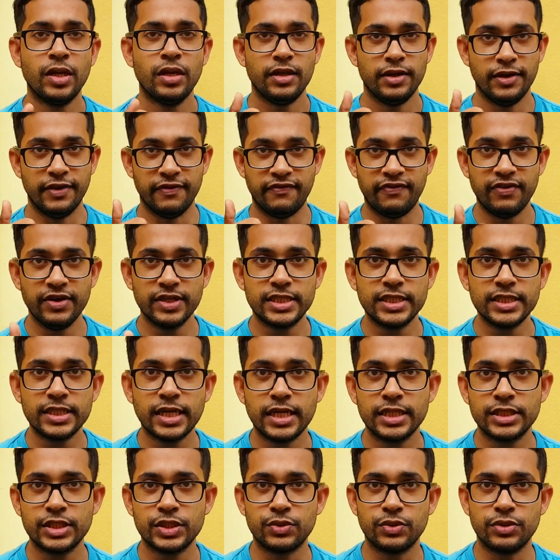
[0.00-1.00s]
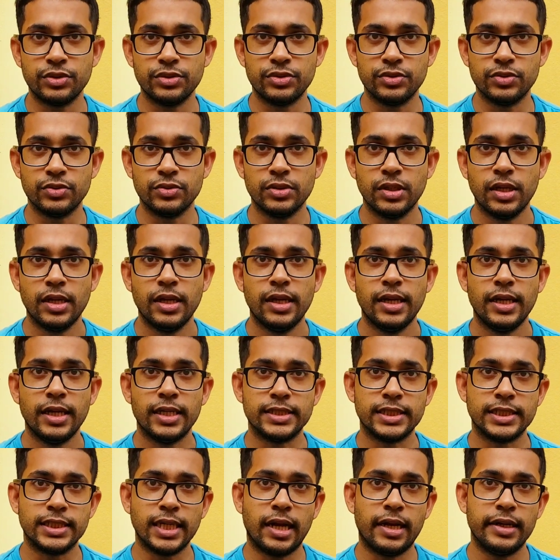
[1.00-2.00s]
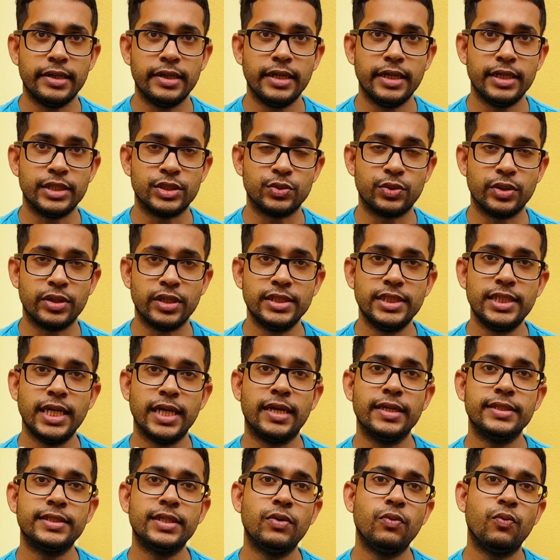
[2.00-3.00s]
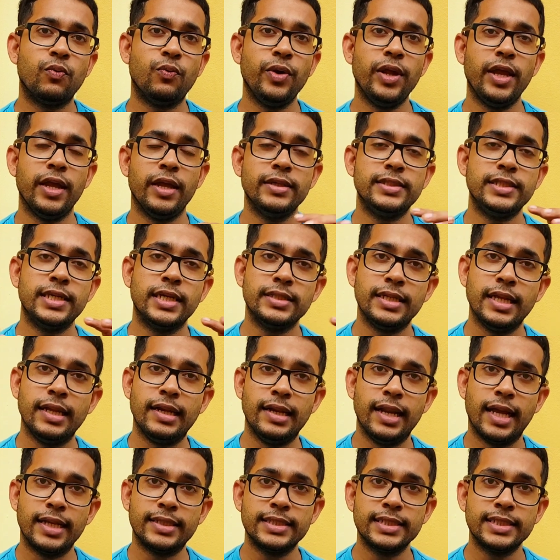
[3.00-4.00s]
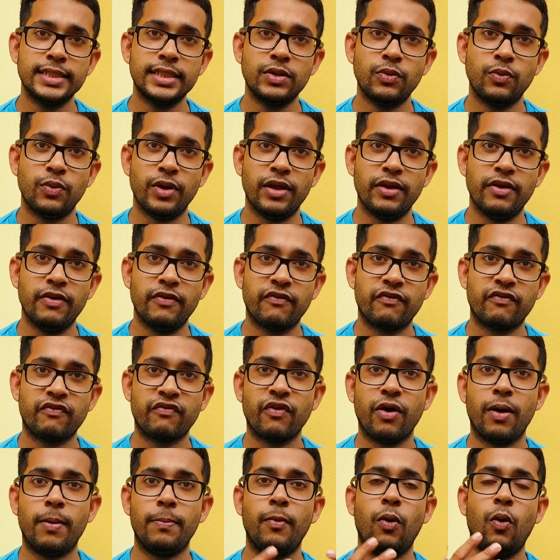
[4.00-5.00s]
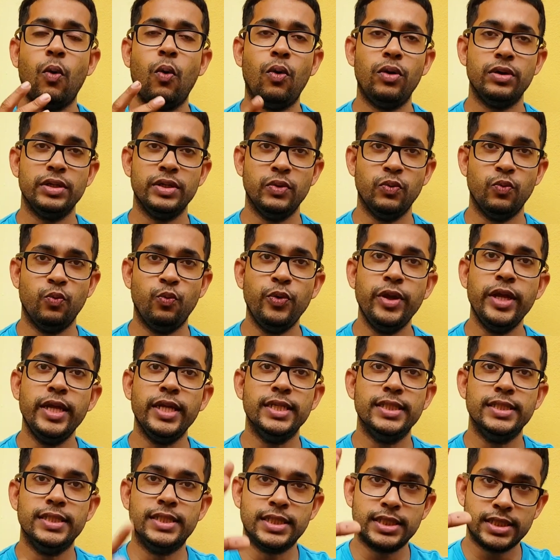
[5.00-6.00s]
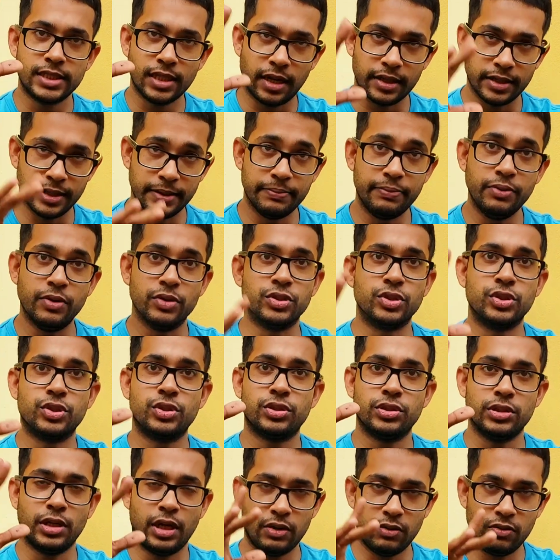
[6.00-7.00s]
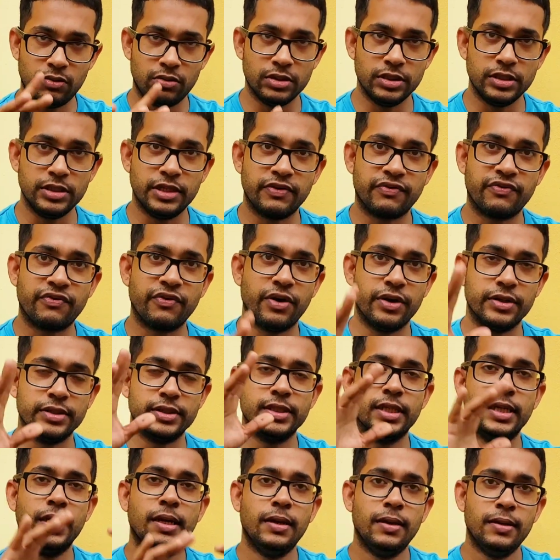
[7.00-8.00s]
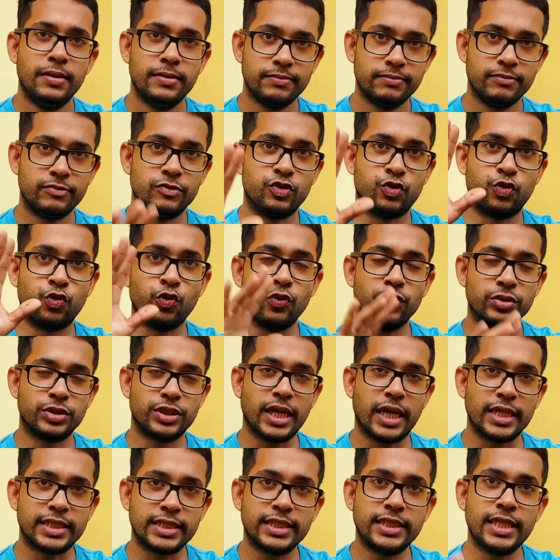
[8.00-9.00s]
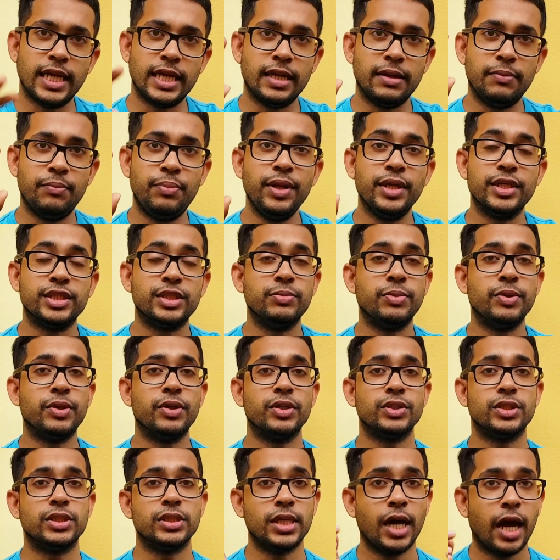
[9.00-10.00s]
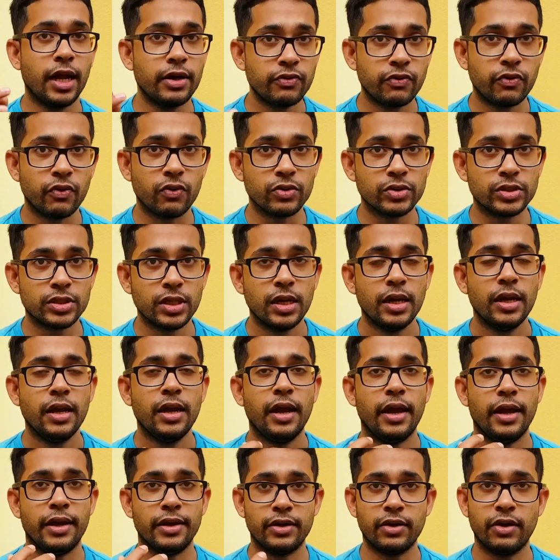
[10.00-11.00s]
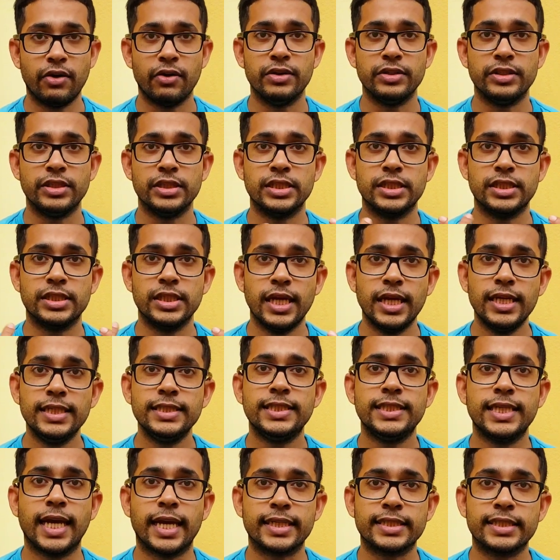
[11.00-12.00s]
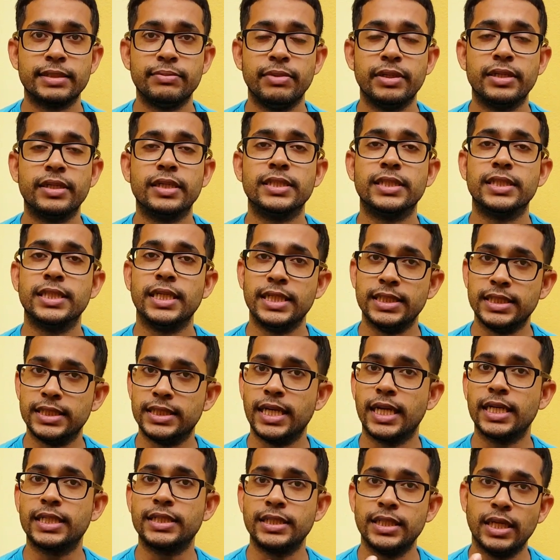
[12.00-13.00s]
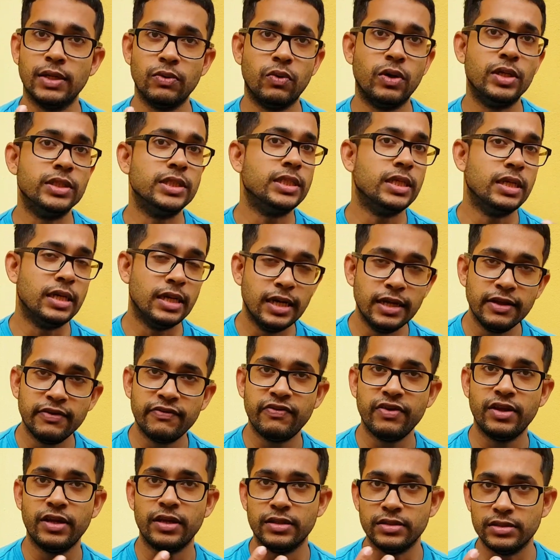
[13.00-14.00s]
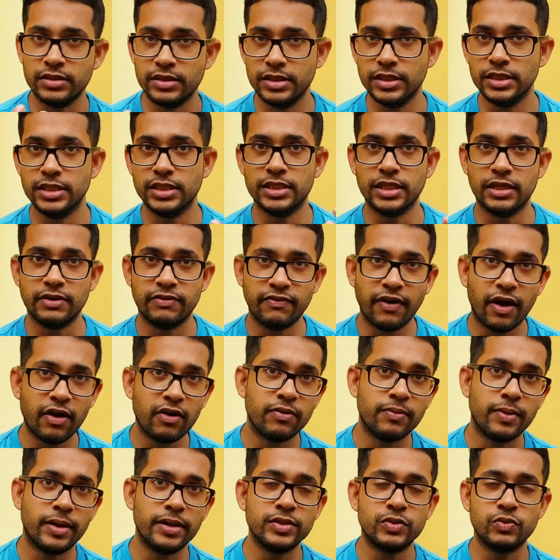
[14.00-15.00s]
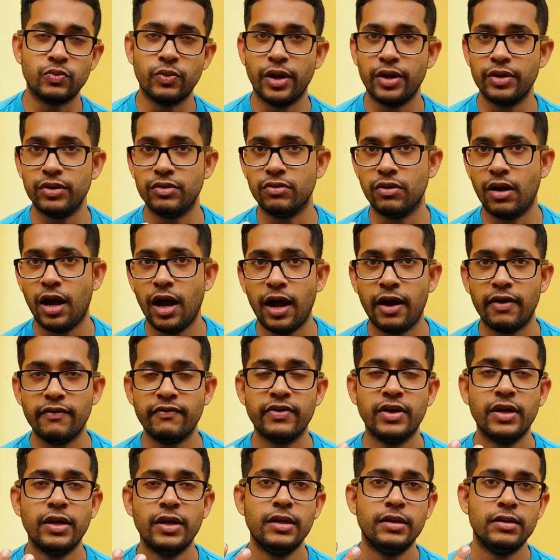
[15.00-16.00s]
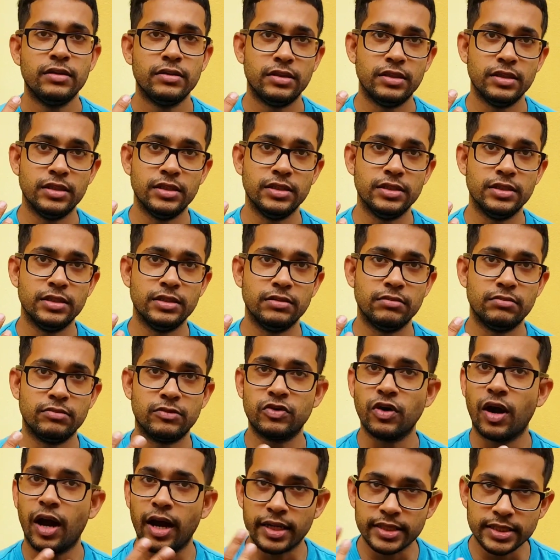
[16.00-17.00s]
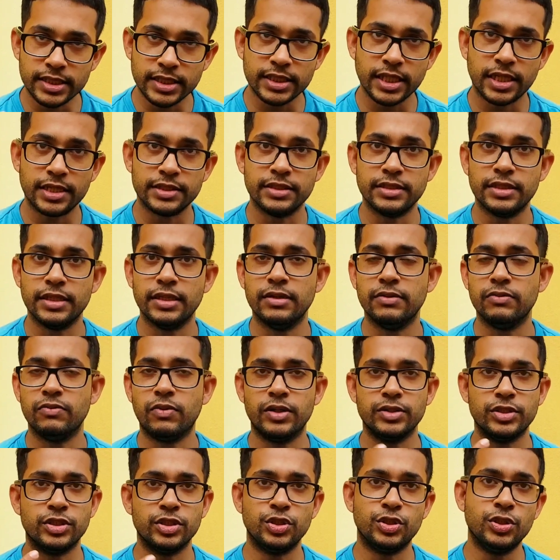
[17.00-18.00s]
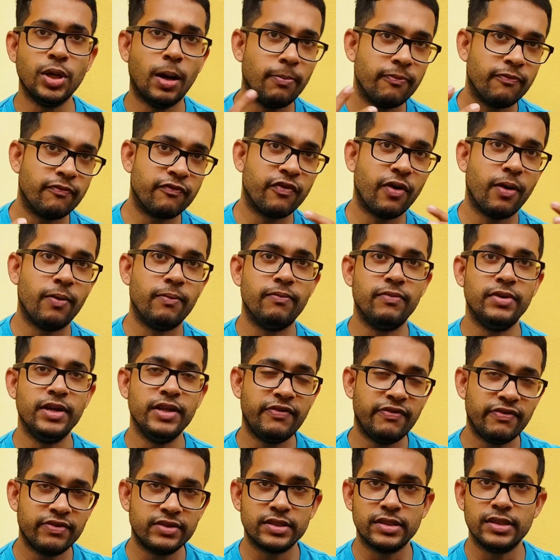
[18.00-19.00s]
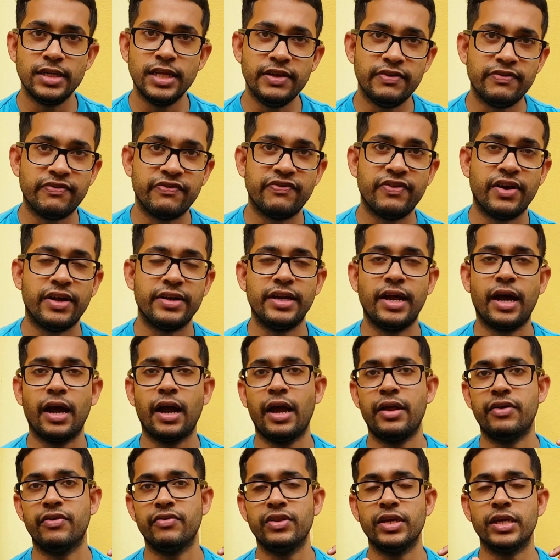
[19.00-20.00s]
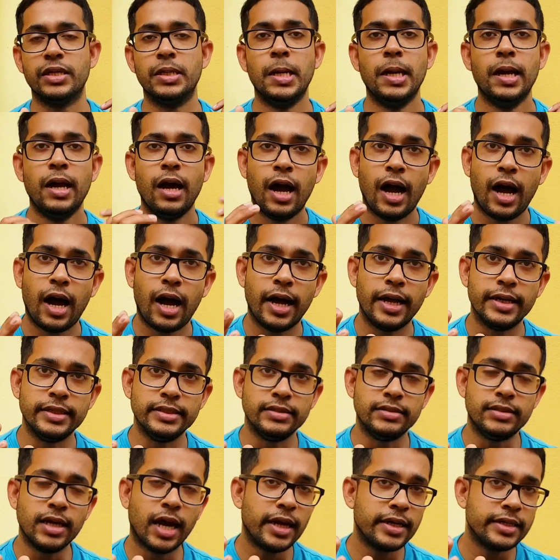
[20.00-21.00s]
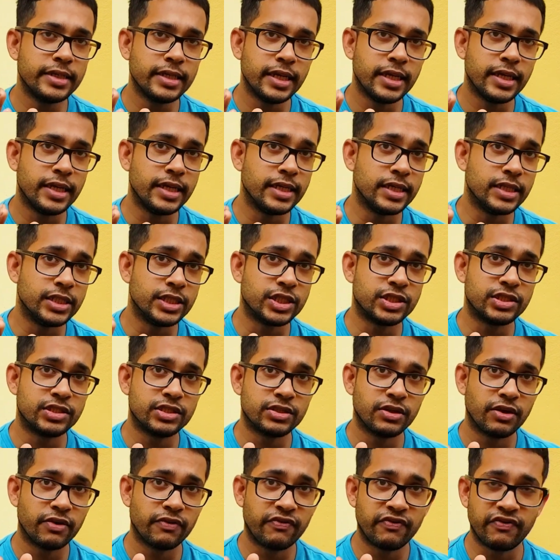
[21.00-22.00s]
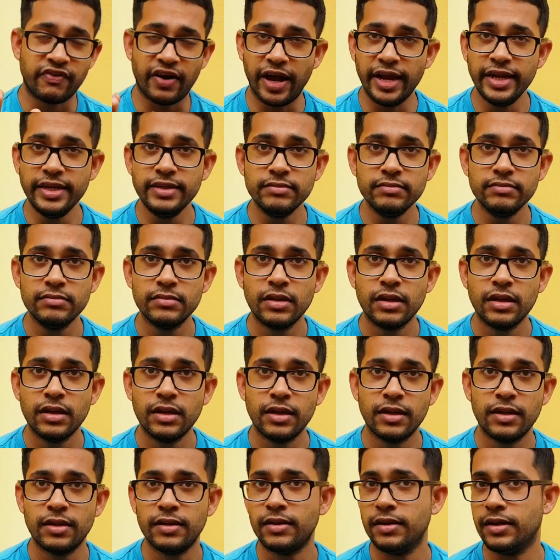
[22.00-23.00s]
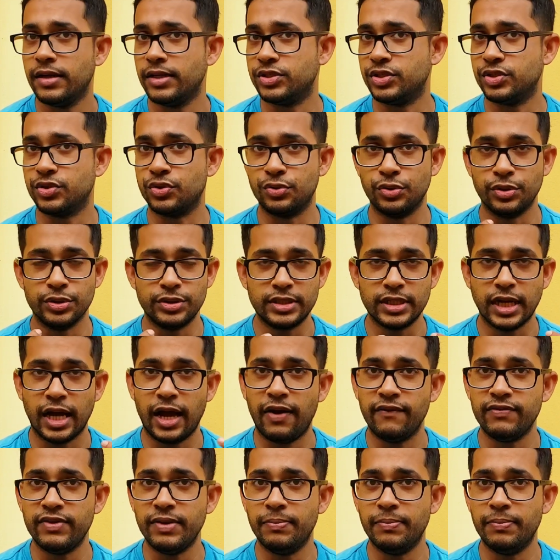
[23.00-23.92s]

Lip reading: The first thing that it's going to do is that it's going to take the lettuce away from all the weeds and the bush and all the different growth that's taking place, because that growth encourages insects, because insects, they want to live in these environments where you have the grass and they want to jump from leaf to leaf and that kind of thing. And that is fine. It's good to have the